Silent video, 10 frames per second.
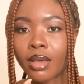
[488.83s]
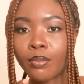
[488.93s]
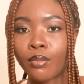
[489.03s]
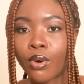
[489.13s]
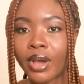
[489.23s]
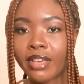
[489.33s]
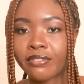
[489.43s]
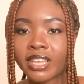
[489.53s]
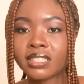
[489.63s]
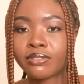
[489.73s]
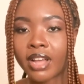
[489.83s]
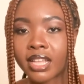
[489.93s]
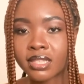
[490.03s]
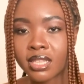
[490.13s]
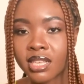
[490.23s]
more effective
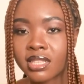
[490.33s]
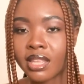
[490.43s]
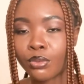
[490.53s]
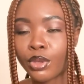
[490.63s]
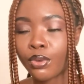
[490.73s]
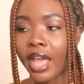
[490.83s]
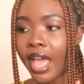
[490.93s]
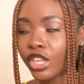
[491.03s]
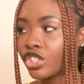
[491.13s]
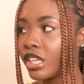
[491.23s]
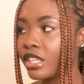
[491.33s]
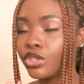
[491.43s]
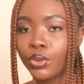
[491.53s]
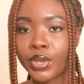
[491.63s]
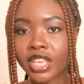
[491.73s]
answers than when you're actually
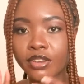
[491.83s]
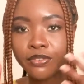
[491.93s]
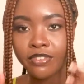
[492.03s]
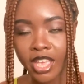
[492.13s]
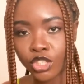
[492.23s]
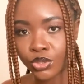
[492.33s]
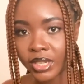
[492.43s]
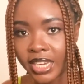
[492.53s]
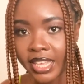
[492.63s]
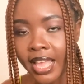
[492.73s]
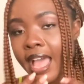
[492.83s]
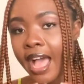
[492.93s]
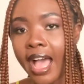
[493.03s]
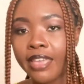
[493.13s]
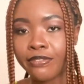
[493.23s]
doing it virtually.
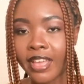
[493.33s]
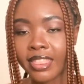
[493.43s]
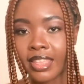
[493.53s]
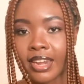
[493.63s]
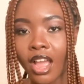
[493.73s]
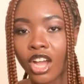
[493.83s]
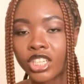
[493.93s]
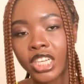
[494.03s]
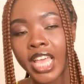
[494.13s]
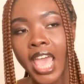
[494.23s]
I find that harder.